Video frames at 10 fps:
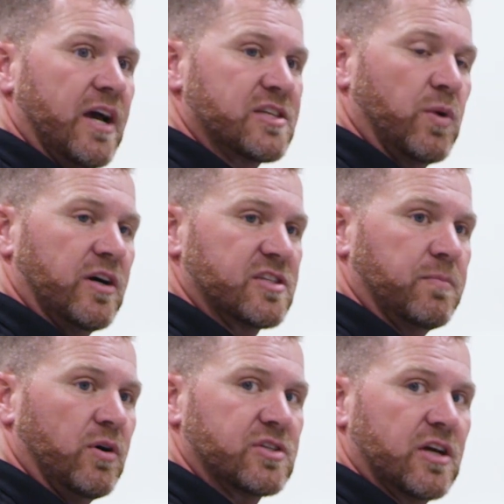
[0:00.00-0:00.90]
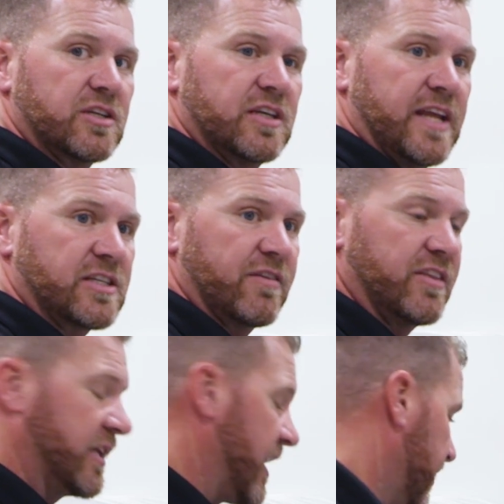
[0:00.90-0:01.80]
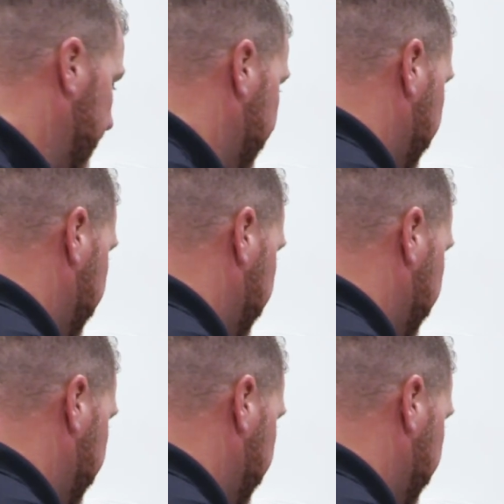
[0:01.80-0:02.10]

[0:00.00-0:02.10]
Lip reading: as well as the Pulsar to connect everything together.